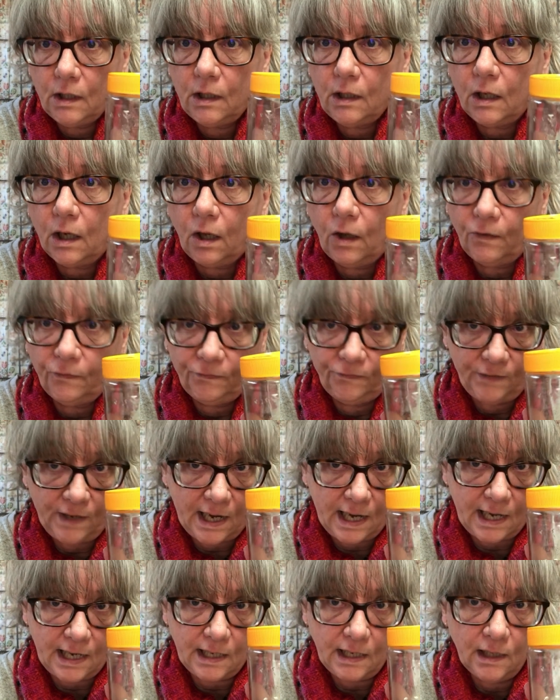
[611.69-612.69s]

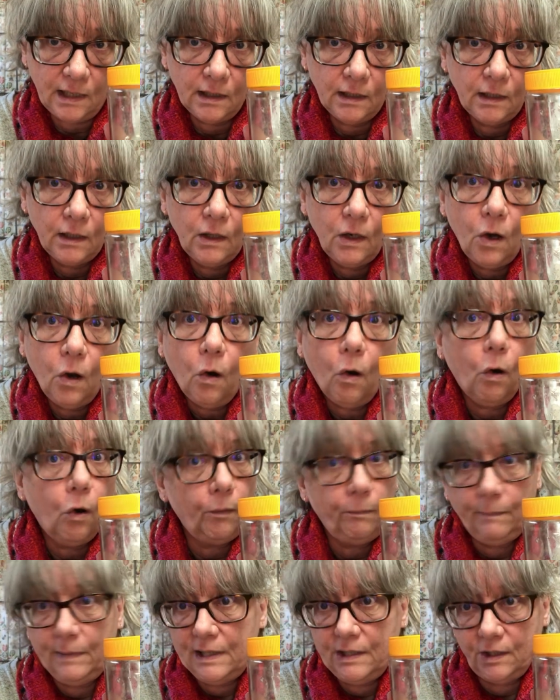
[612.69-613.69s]
Calfee or
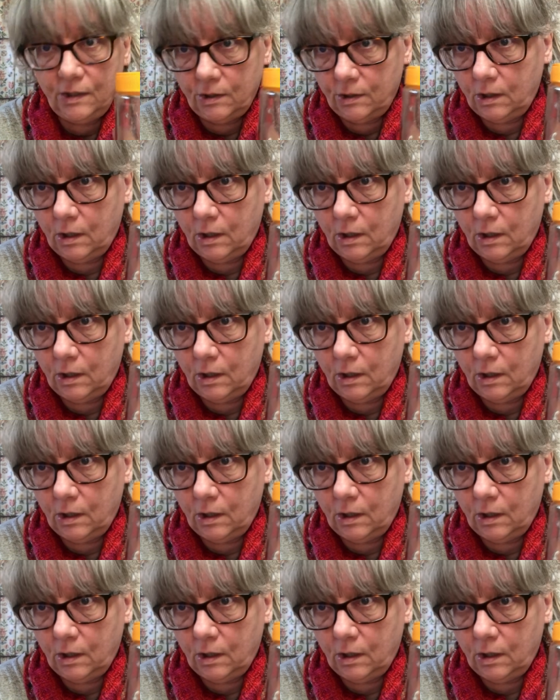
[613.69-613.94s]
Mrs.